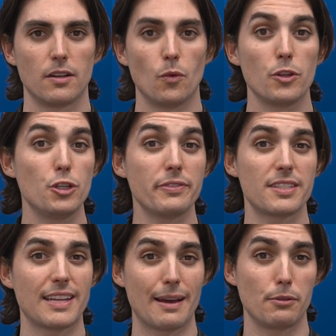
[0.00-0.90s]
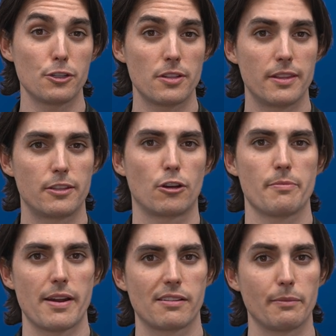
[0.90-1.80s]
Once you've established that the
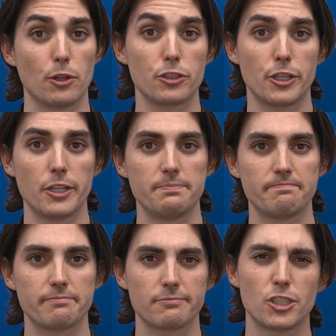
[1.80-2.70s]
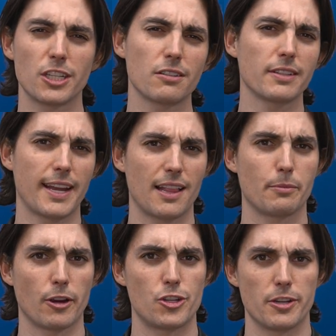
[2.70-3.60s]
chromatogram looks good, check on the
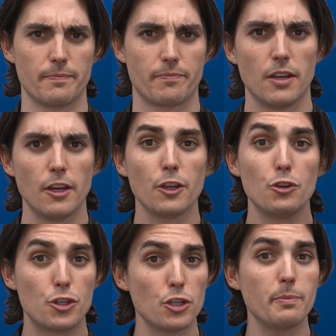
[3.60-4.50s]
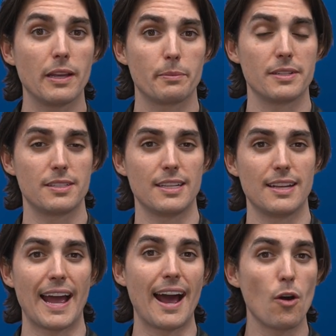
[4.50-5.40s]
calibration. You should be able to see
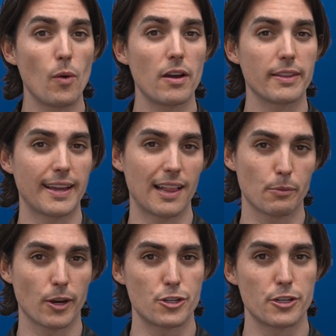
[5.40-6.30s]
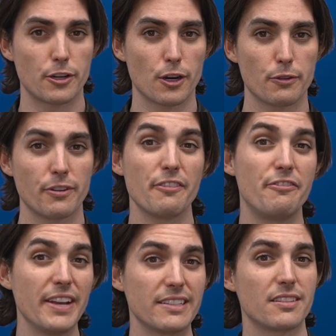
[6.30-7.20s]
how well the calibration curve
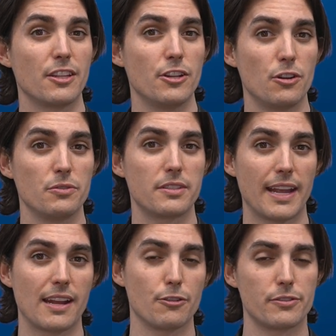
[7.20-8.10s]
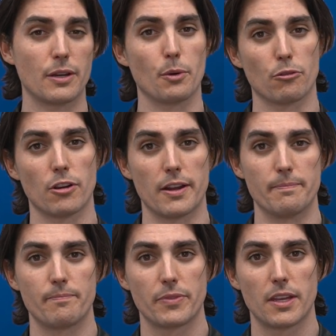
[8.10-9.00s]
fits the known standards that were
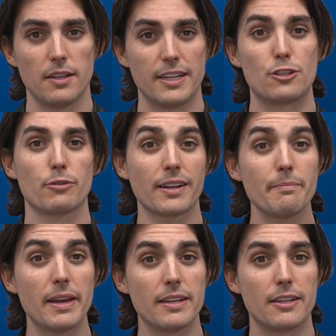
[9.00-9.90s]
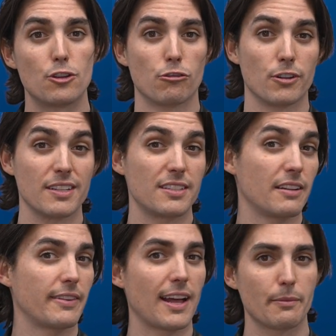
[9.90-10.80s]
run. It's recommended to run a set
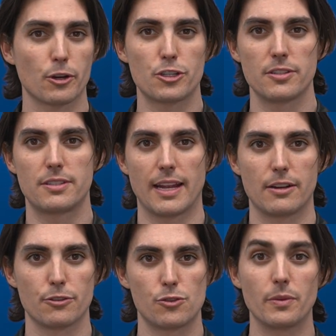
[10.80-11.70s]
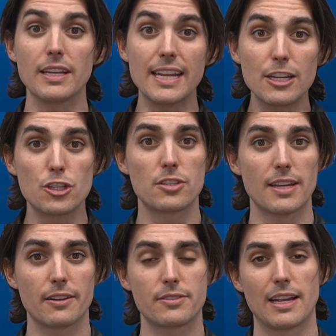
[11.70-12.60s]
of calibration standards with each
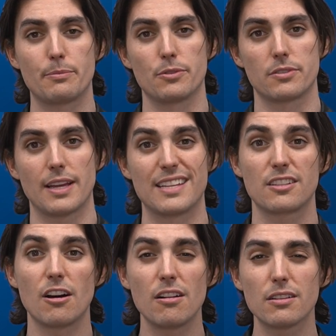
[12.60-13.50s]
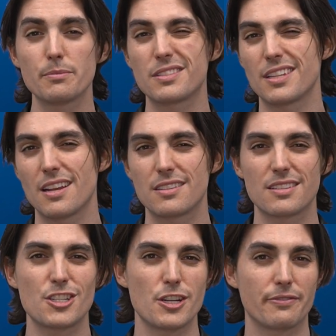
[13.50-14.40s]
set of samples, as columns tend to
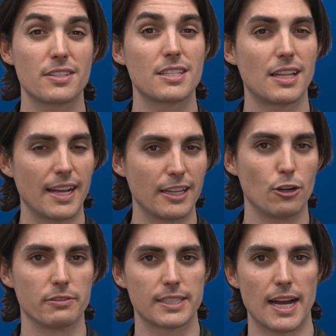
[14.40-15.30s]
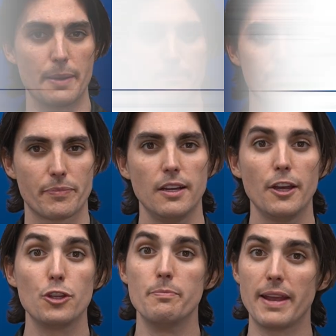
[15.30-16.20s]
shift slightly over time.
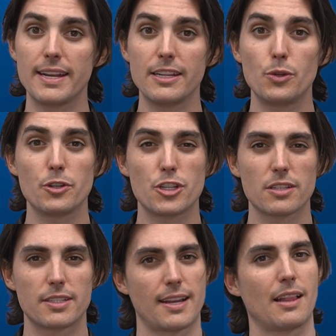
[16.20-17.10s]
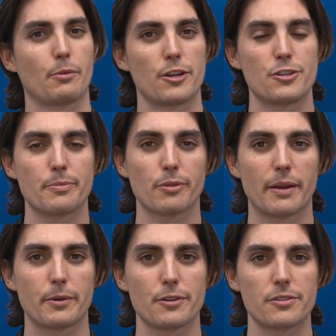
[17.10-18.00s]
You may need to adjust the calibration
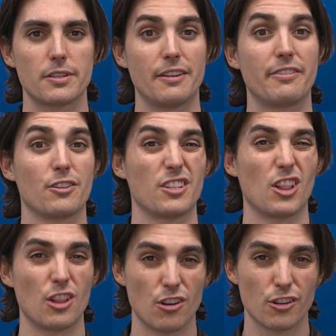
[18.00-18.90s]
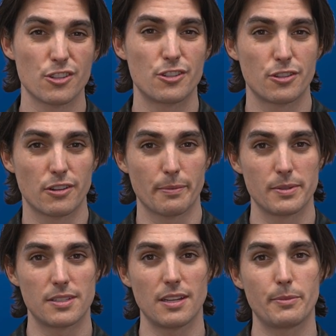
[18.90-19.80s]
parameters if there's a large
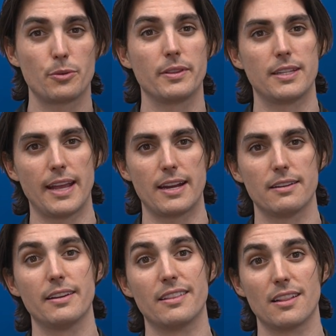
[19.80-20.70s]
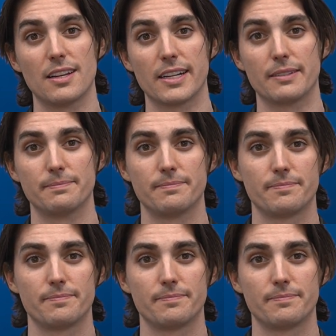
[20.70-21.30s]
discrepancy between the data and the line.